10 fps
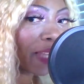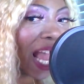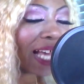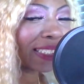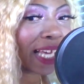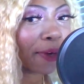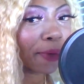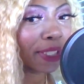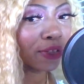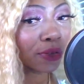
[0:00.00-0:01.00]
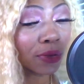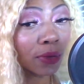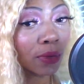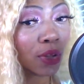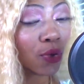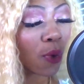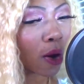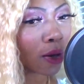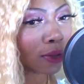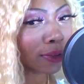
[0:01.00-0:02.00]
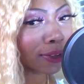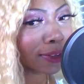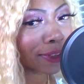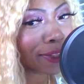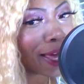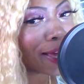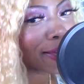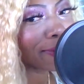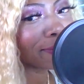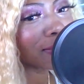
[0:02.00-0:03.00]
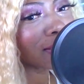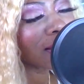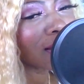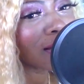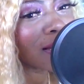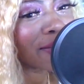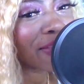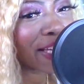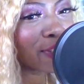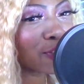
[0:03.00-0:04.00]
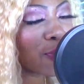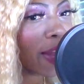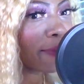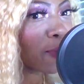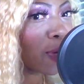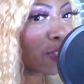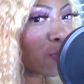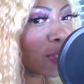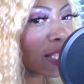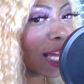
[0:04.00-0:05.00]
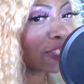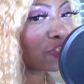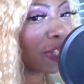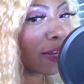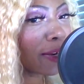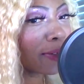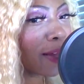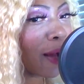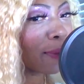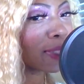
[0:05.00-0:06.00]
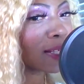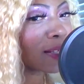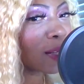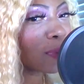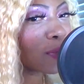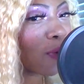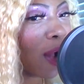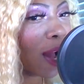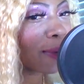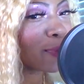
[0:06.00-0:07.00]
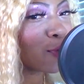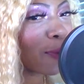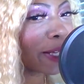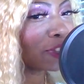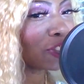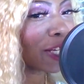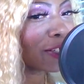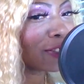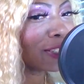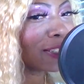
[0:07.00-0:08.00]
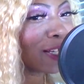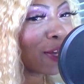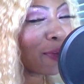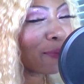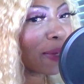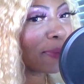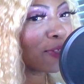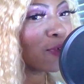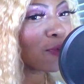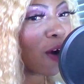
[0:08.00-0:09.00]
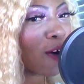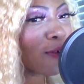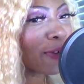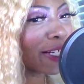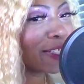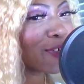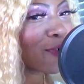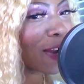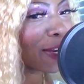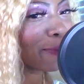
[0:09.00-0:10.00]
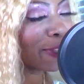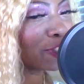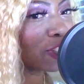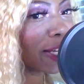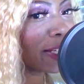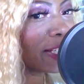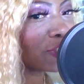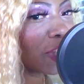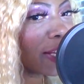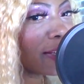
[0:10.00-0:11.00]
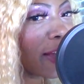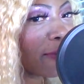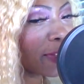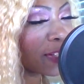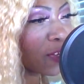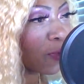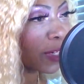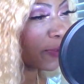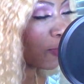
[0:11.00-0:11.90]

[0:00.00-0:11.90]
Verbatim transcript: as I read you, you all's lives. Thank you to everyone who has liked, shared, commented, subscribed to my channel. Baby, you already know I appreciate each and every single one of